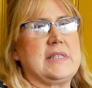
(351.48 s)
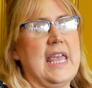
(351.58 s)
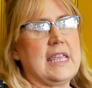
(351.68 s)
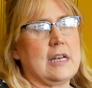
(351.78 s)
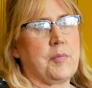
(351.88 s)

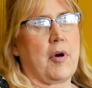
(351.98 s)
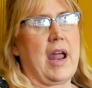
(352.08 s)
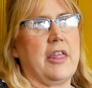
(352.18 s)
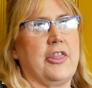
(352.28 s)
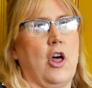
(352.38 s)
Taking a
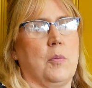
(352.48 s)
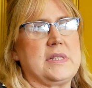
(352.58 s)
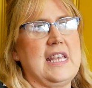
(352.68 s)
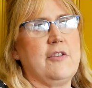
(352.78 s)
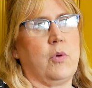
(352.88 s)
breath,
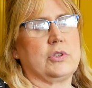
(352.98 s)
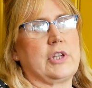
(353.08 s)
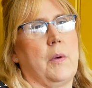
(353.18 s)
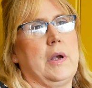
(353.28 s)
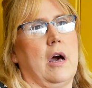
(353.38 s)
observe what's
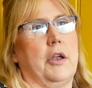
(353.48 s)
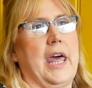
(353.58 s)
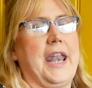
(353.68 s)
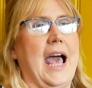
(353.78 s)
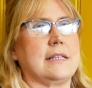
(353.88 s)
going on,
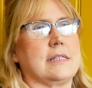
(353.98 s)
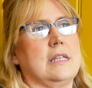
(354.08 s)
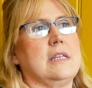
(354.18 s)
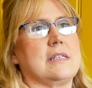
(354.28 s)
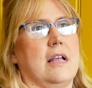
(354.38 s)
and
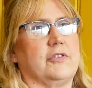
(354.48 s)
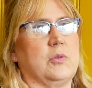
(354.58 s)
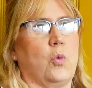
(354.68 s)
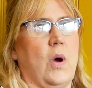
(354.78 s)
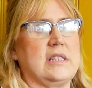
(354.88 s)
asking yourself
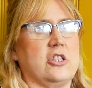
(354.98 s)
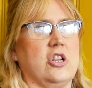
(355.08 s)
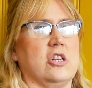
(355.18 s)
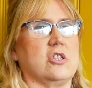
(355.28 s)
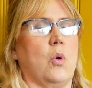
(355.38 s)
some
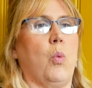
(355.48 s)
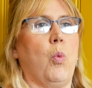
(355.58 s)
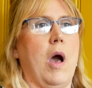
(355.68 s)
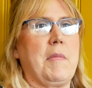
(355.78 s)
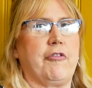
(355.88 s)
questions.
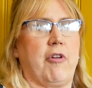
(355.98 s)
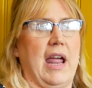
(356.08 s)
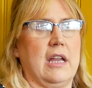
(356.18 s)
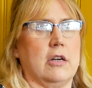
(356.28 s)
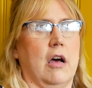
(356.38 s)
What am I
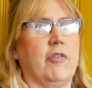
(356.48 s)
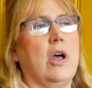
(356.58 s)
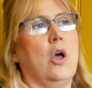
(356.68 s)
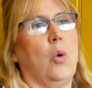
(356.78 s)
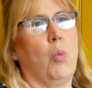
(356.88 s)
frightened of?
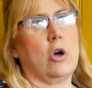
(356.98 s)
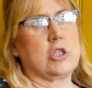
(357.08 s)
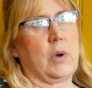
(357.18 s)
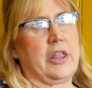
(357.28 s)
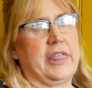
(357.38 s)

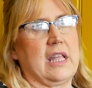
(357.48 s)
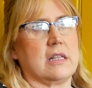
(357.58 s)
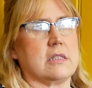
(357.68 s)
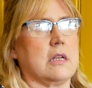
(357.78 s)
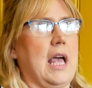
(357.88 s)
What do I
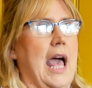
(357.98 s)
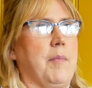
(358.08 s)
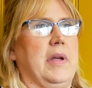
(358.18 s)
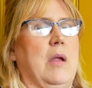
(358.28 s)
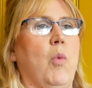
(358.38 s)
think's
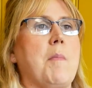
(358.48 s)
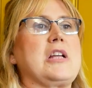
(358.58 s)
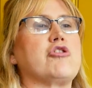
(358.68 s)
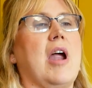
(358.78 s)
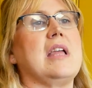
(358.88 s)
happening? What am
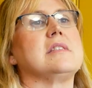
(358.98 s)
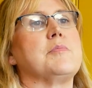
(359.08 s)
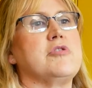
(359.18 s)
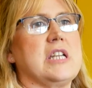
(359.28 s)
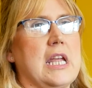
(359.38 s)
I trying
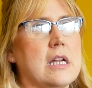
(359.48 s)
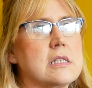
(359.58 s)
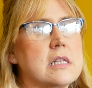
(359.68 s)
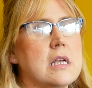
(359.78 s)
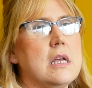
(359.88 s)
to
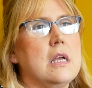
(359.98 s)
predict?